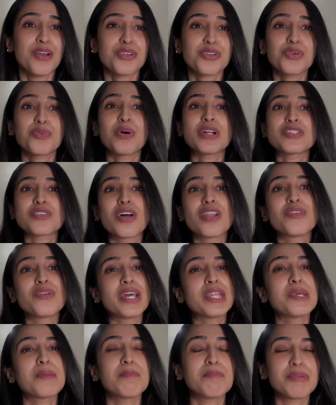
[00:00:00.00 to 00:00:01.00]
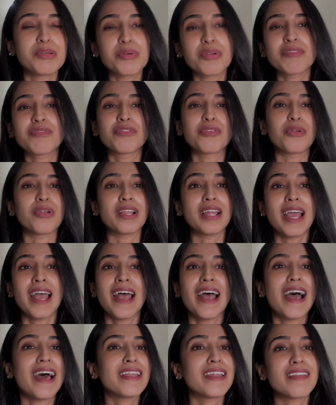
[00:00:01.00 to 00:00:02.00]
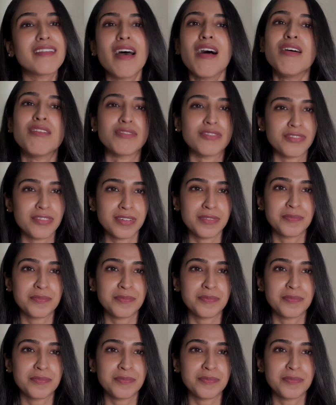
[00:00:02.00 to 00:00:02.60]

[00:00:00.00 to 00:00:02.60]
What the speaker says: to what's already beautiful and enough.